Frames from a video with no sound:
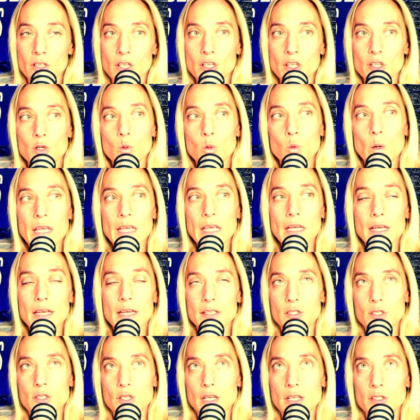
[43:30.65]

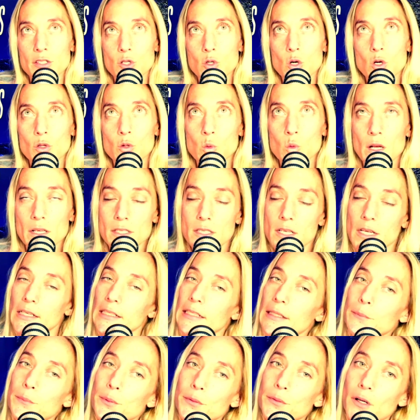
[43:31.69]
It's called the West
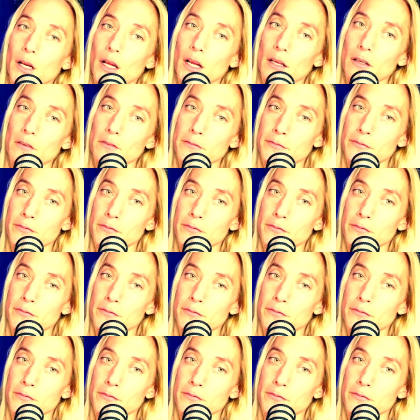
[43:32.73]
Side Improv.